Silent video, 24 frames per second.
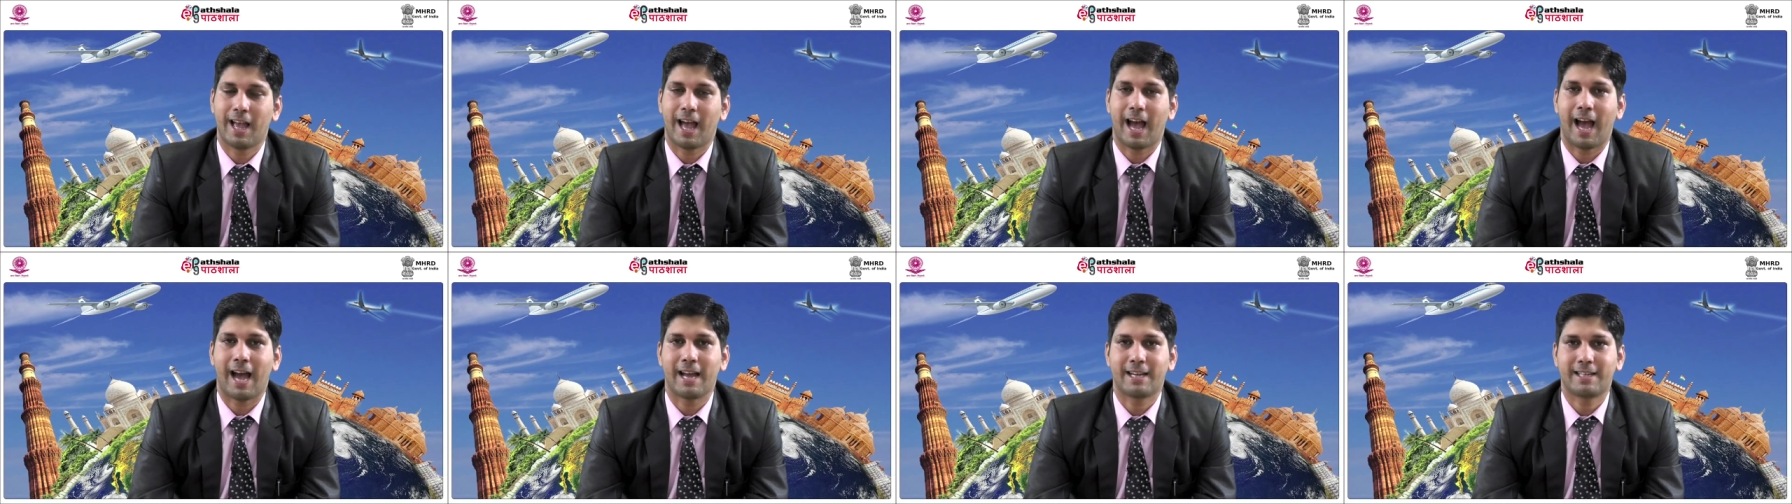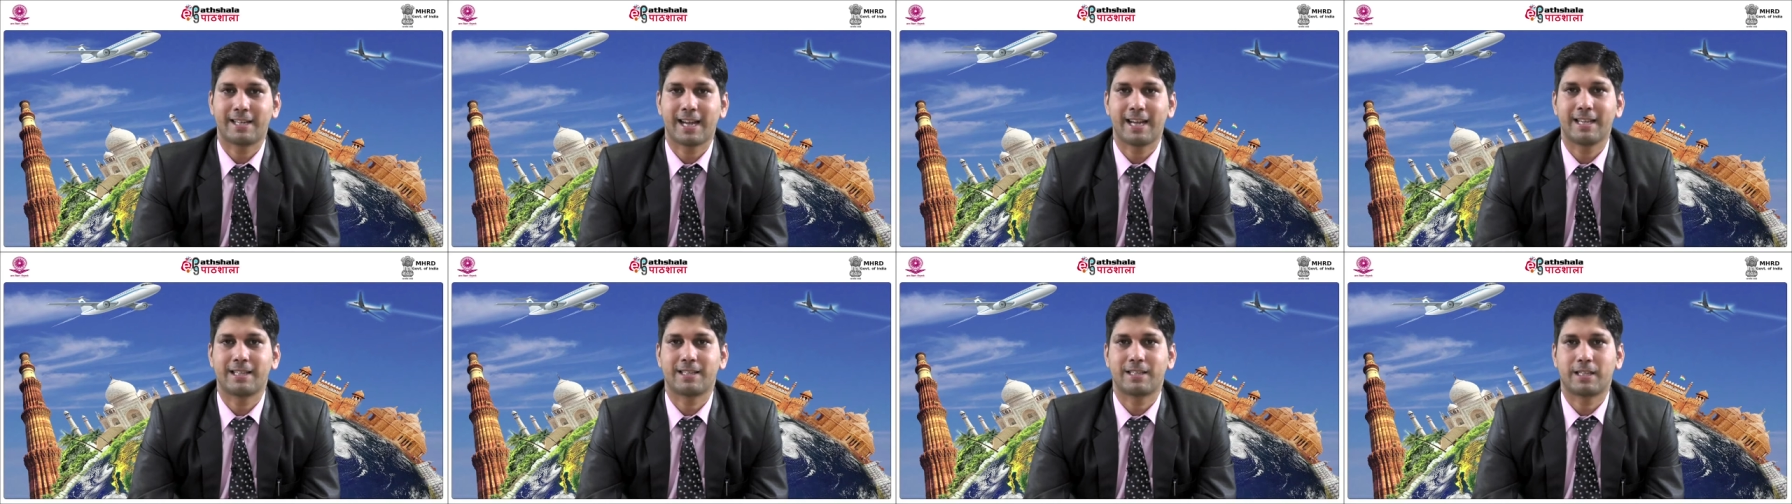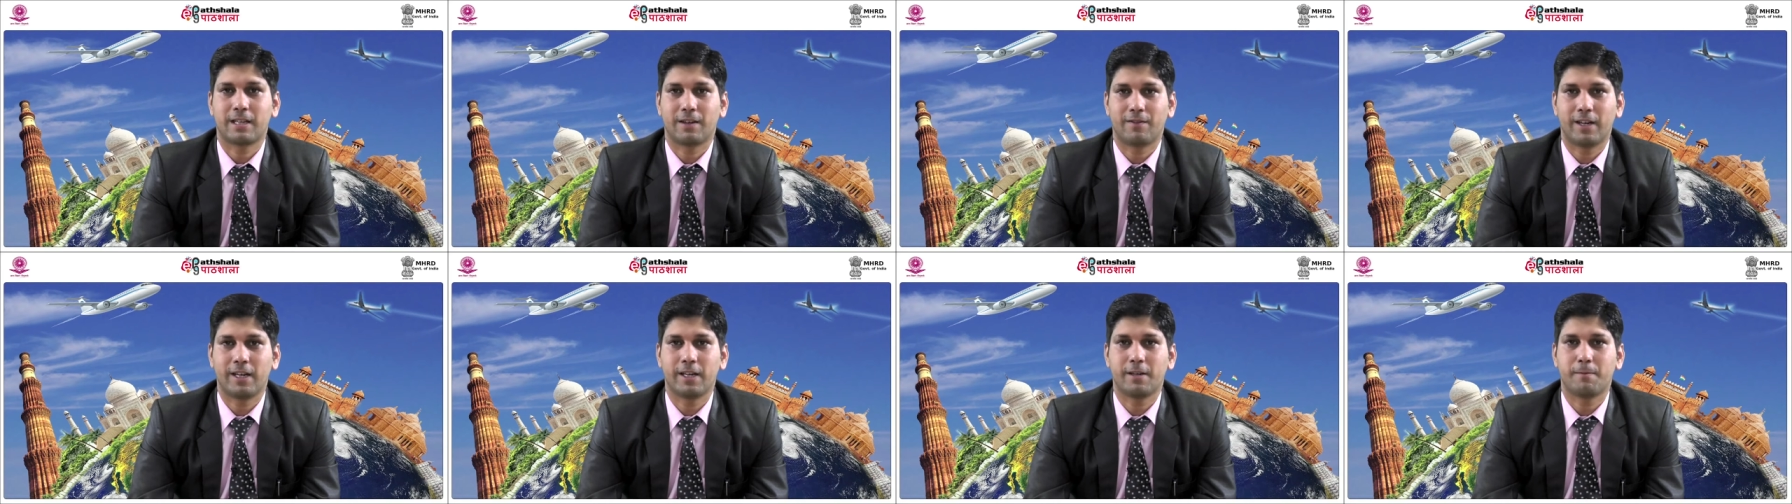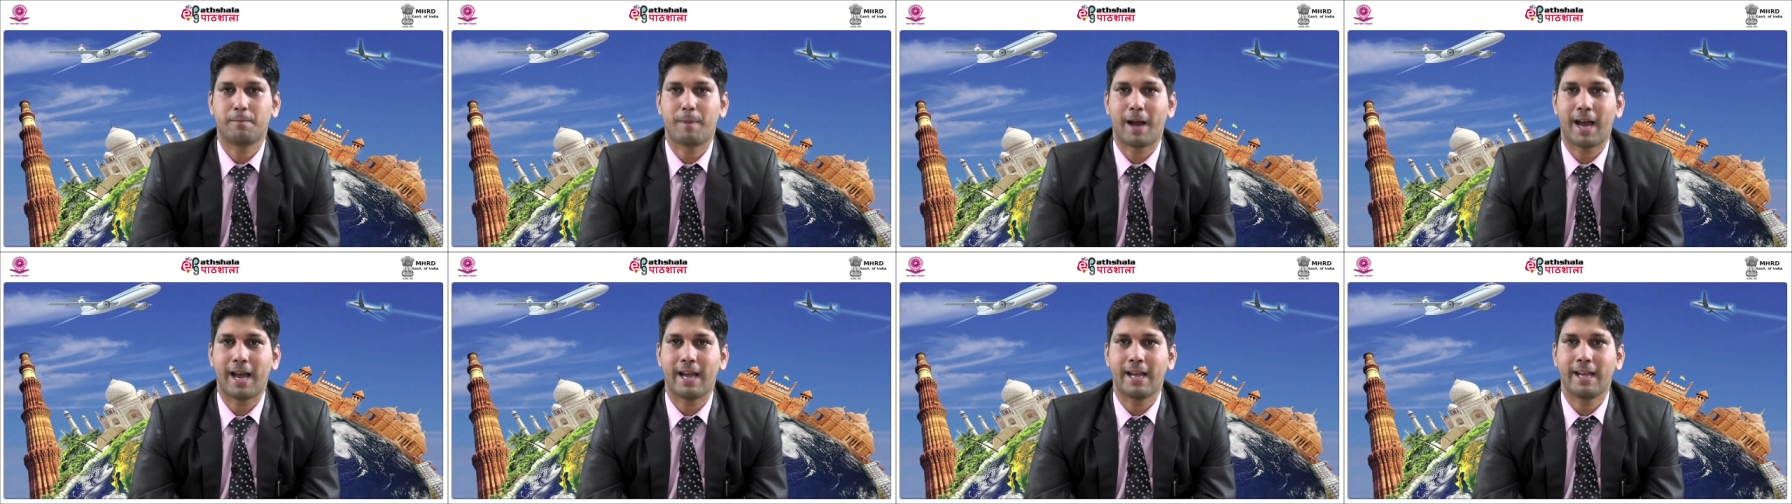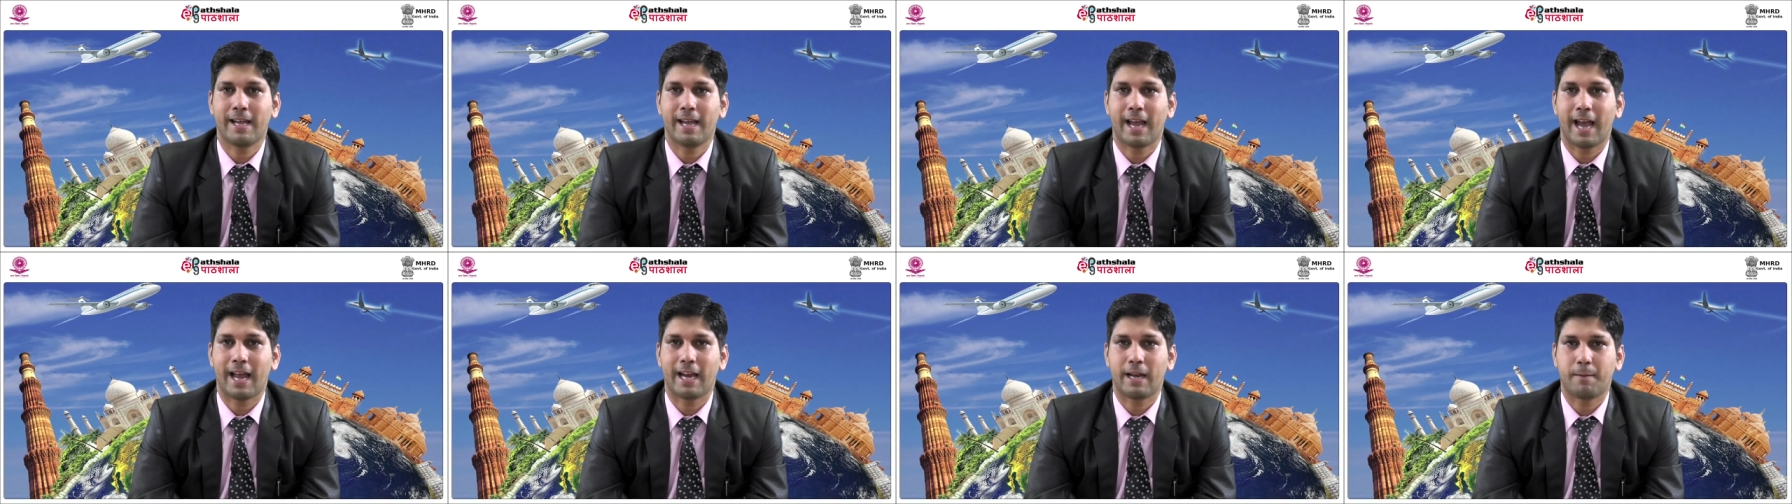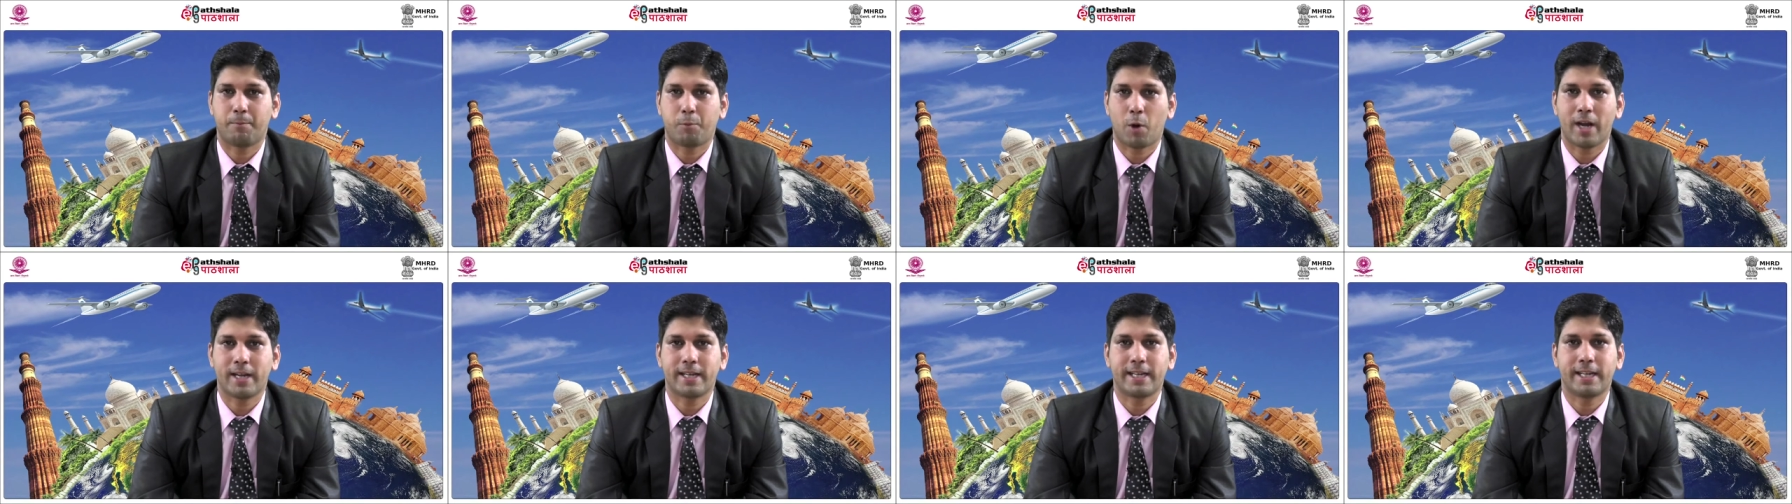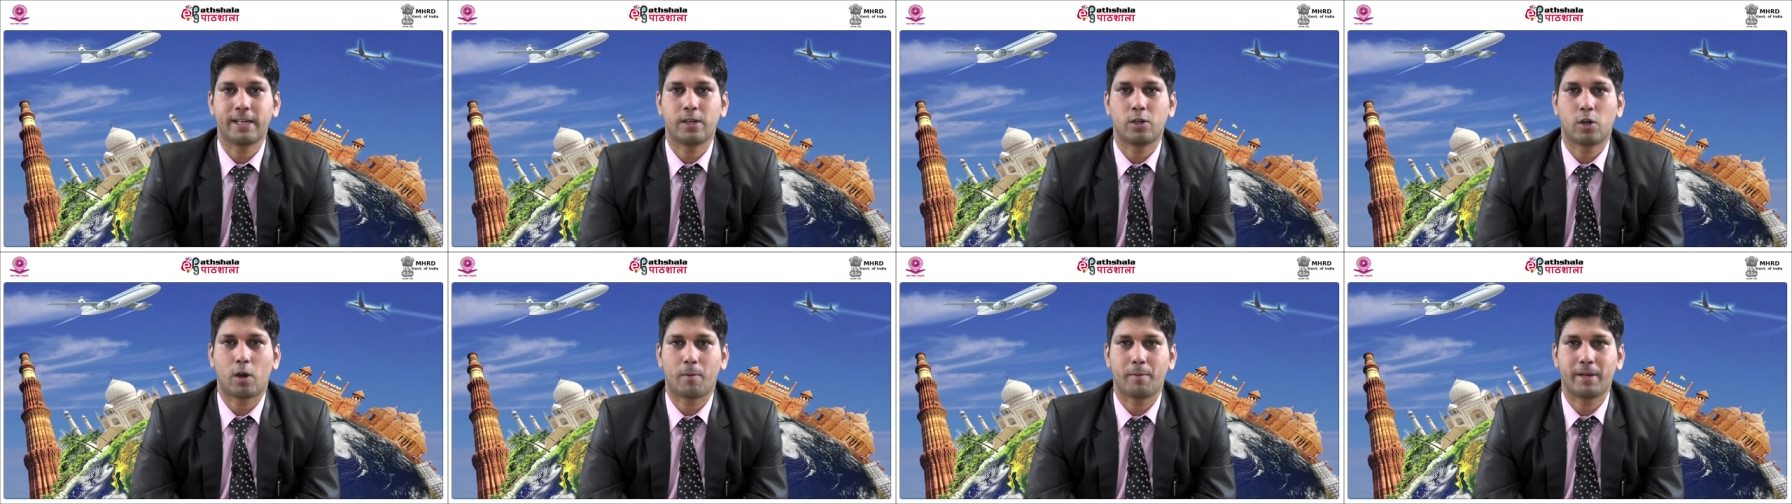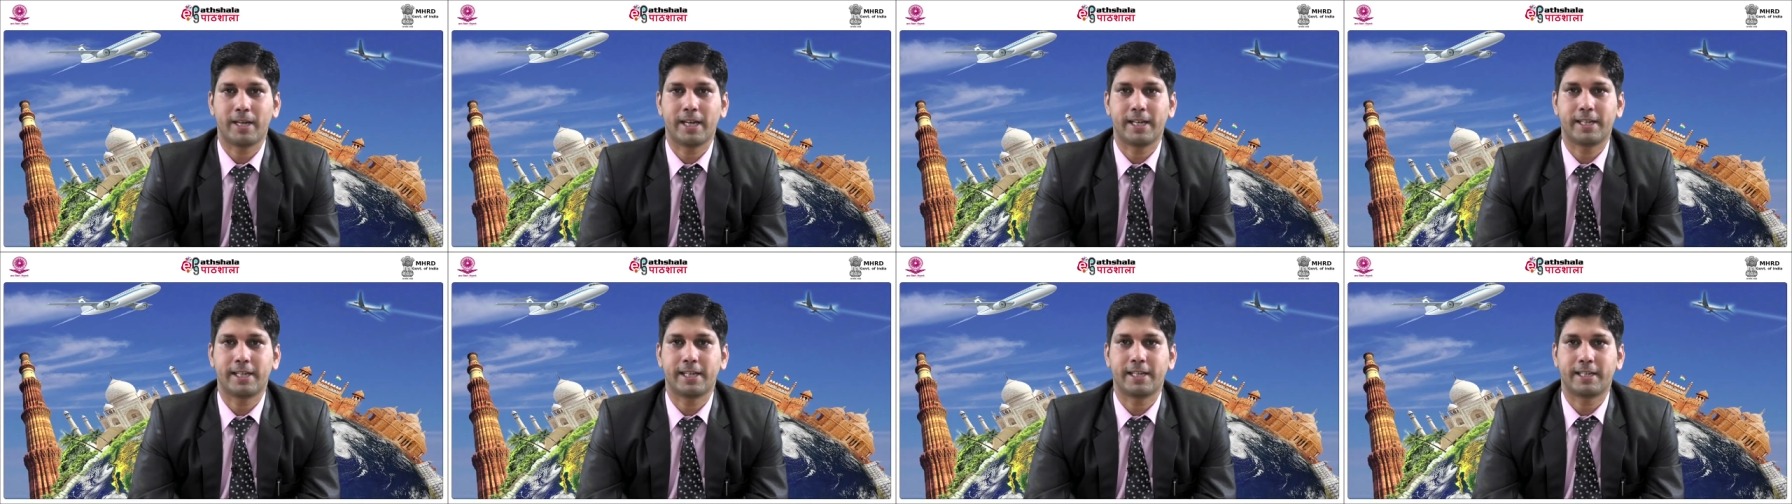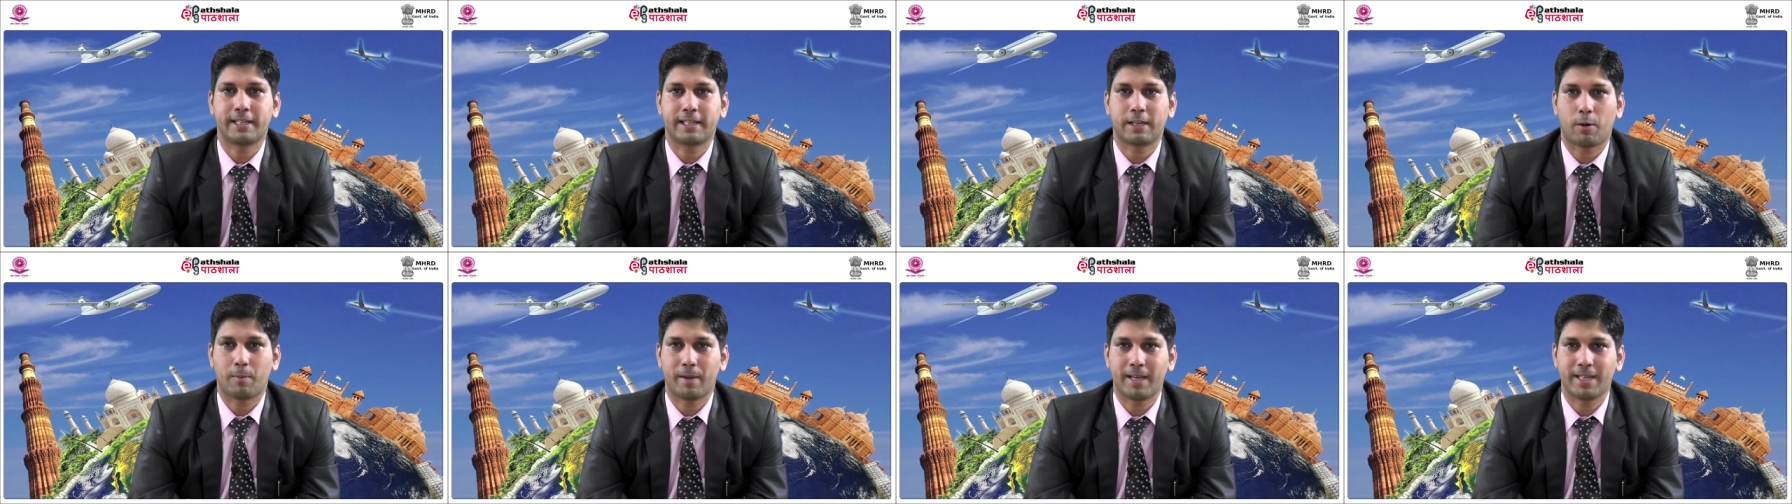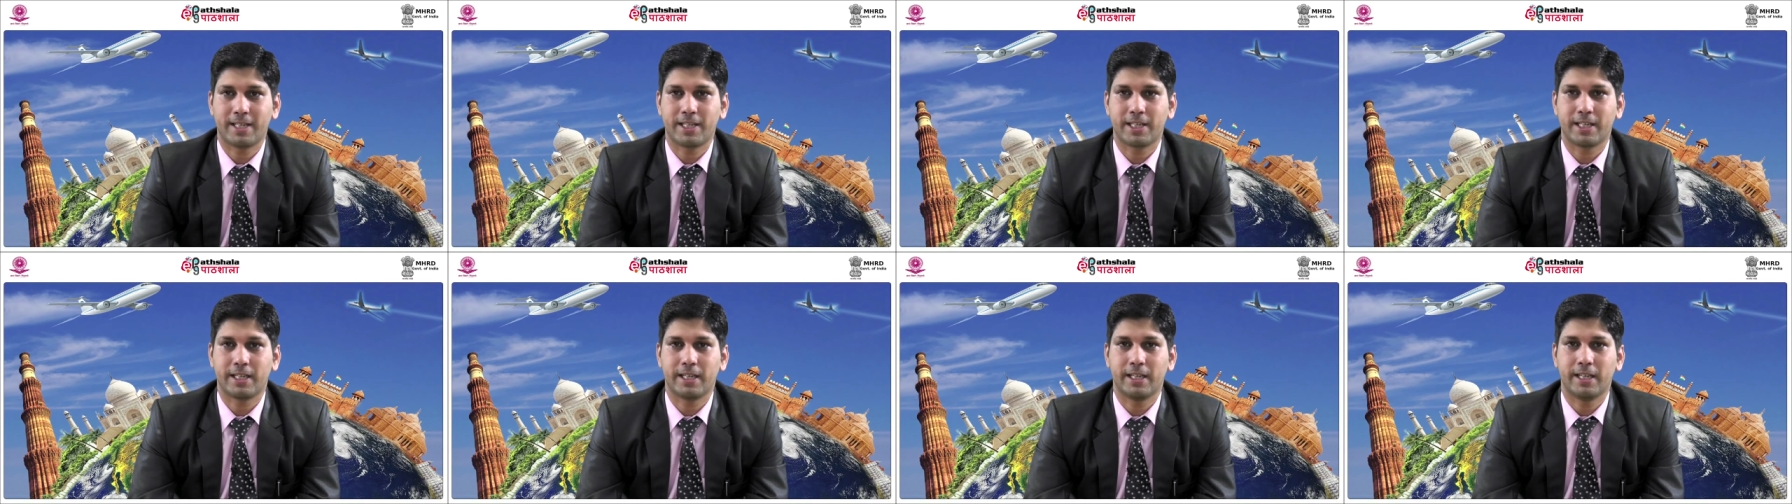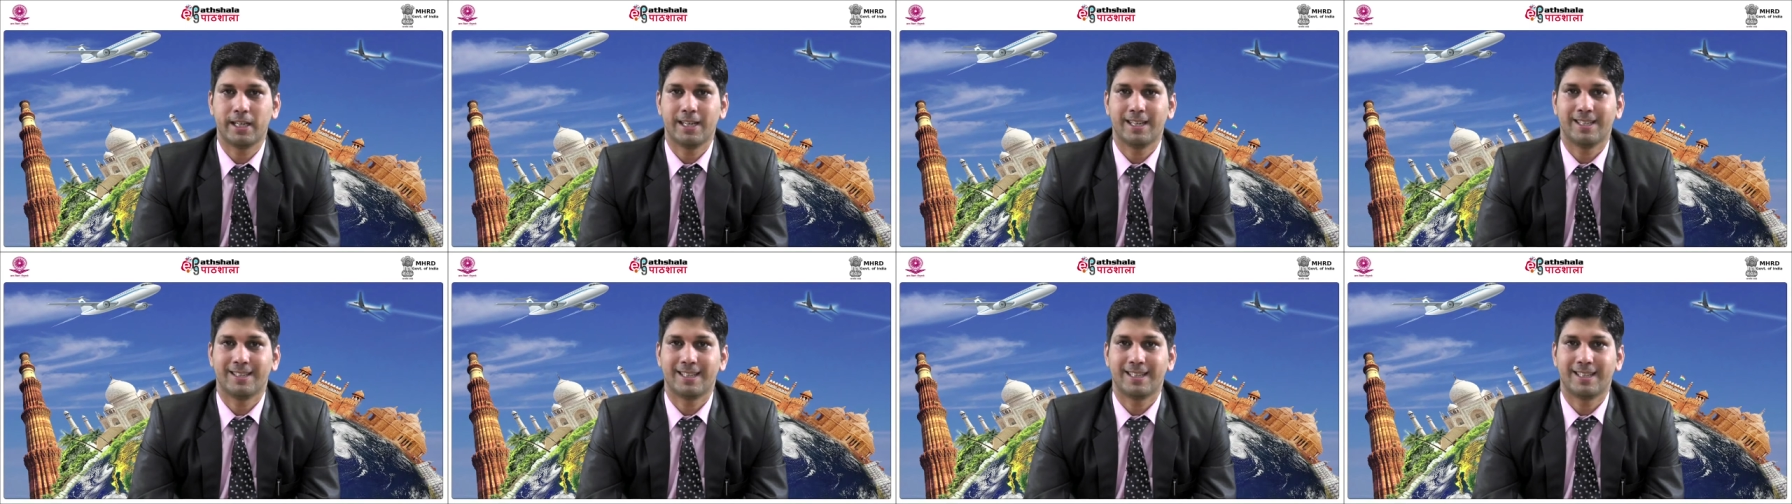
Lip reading: IATA is governed by an appointed nominated committee